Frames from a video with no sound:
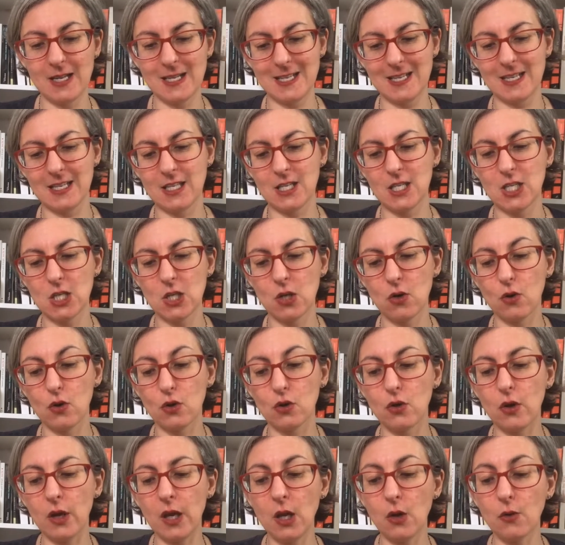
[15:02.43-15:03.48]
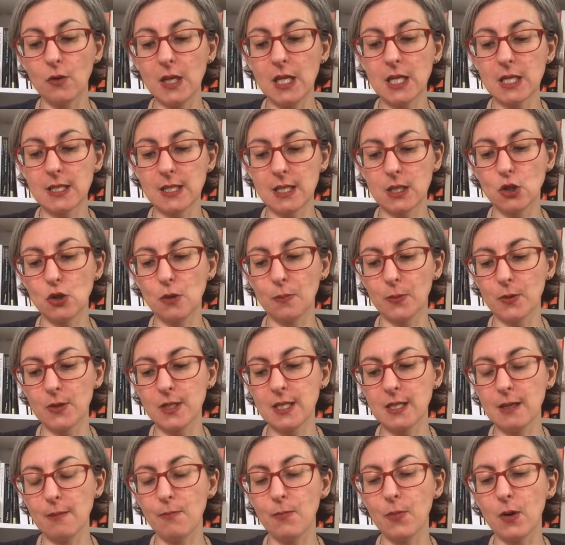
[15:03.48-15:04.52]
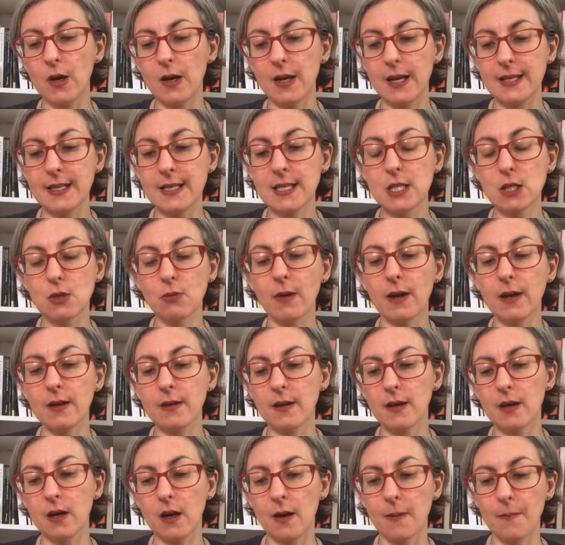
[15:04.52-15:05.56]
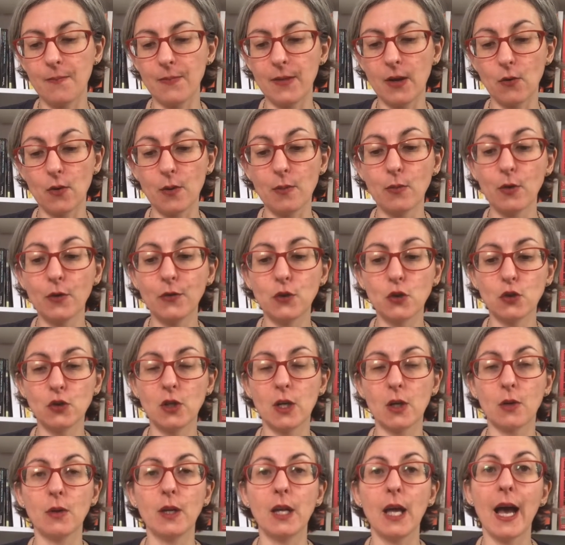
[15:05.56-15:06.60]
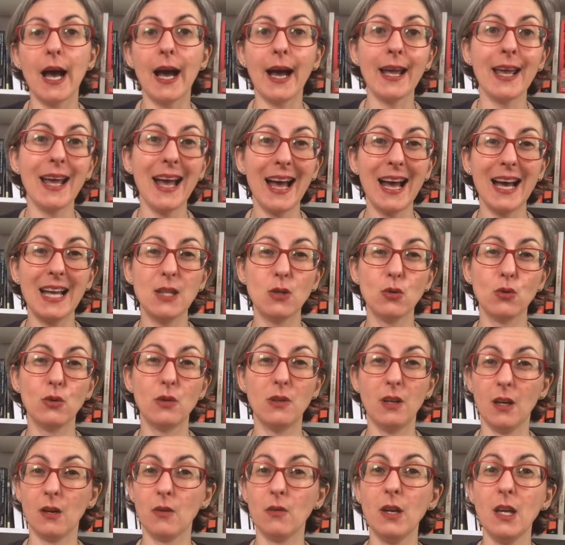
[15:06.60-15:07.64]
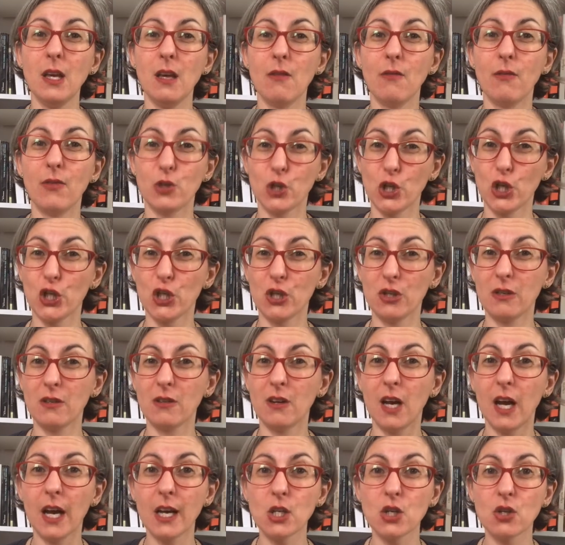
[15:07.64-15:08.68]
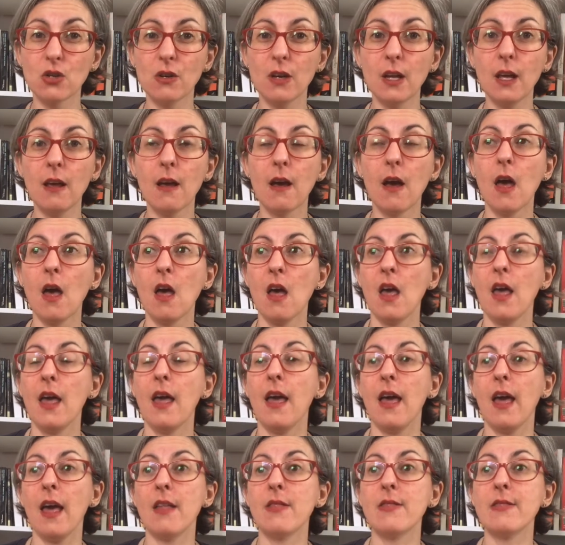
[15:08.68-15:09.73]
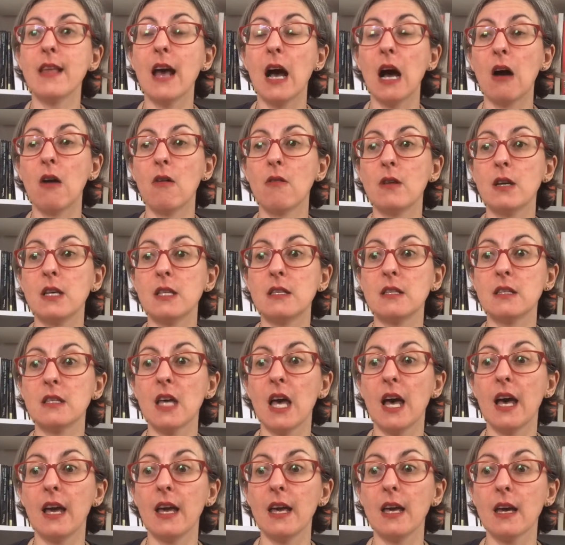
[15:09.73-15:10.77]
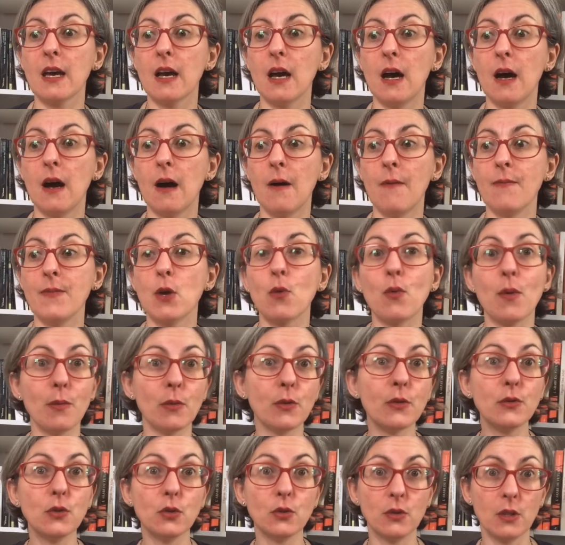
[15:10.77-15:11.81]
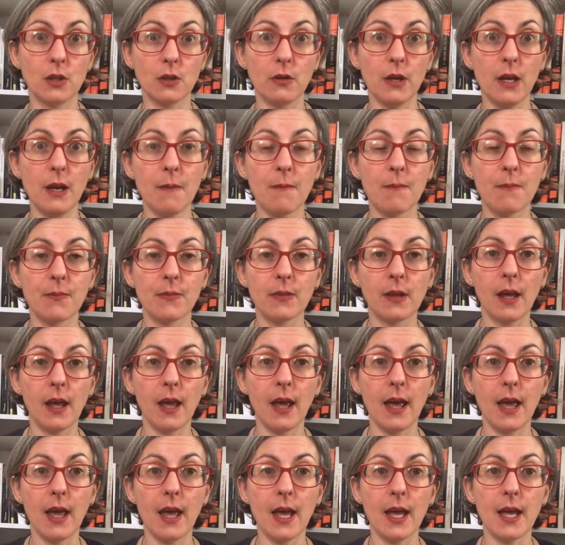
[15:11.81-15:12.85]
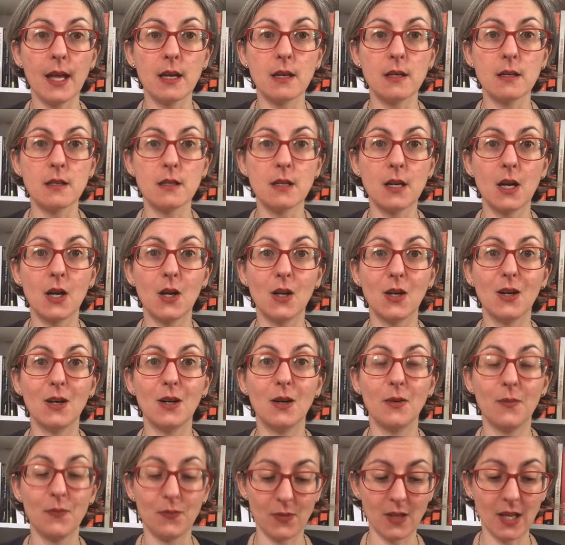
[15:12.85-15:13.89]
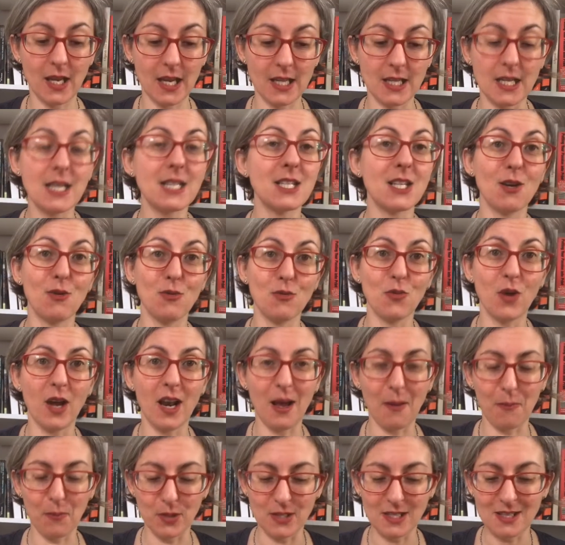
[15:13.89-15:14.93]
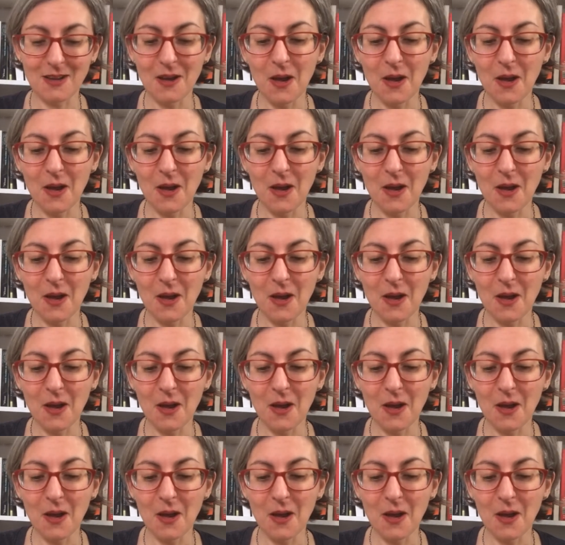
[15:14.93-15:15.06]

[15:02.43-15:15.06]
So the ingredients are super simple, and this one, they removed the dairy. I had the dairy version actually, and now it's like they removed the dairy, and I'll tell you what happens.